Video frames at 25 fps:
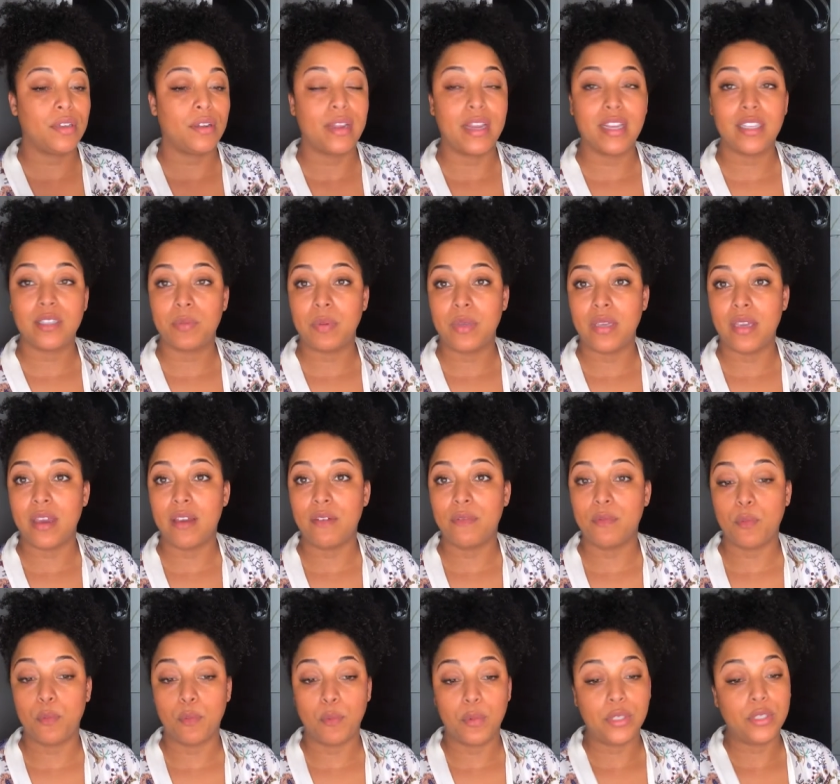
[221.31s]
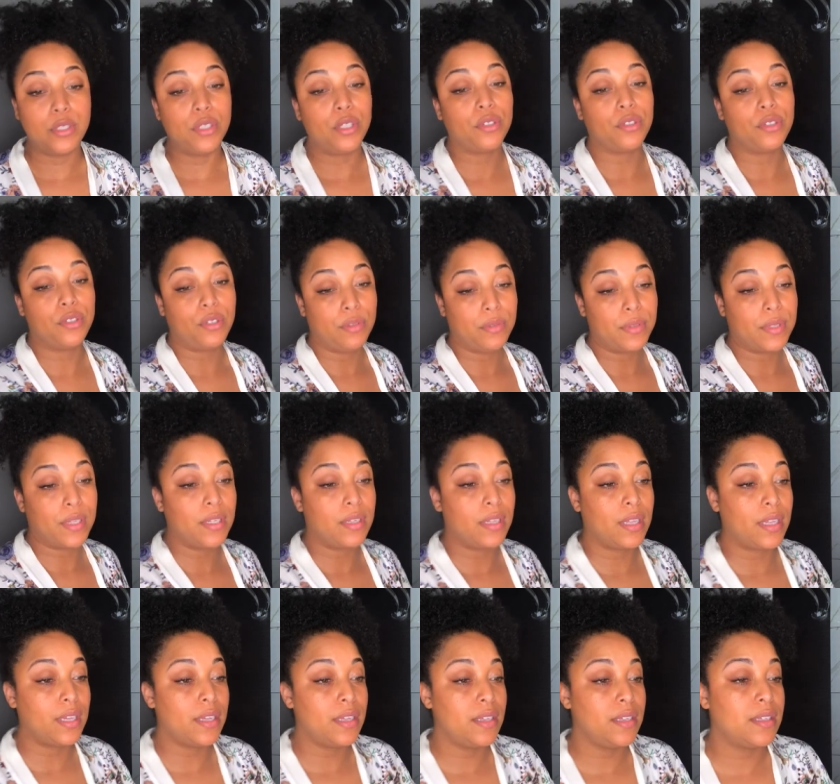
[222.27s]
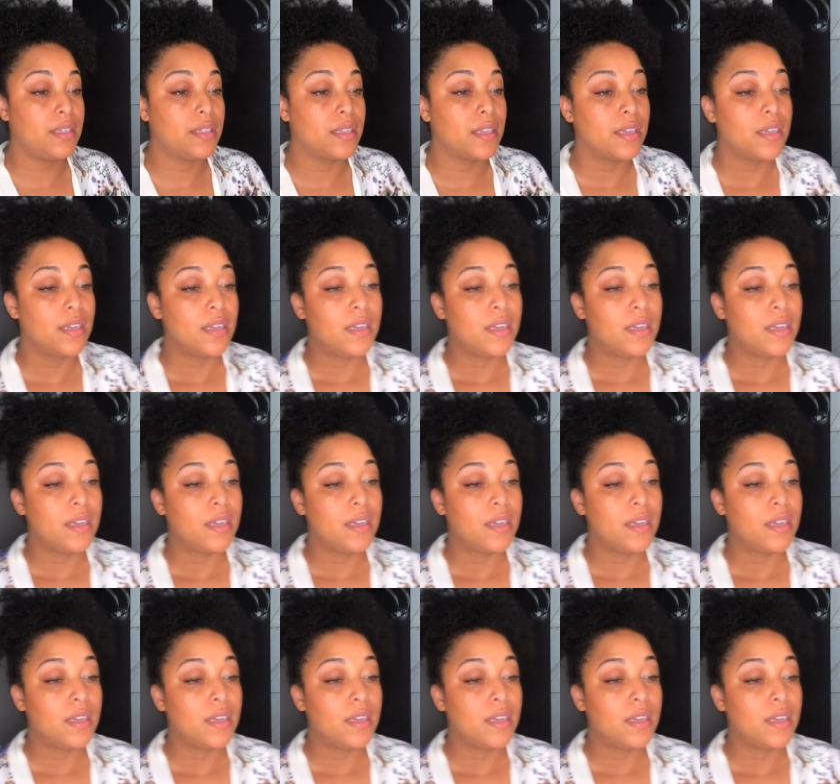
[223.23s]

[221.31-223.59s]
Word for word: your SPF when you're using these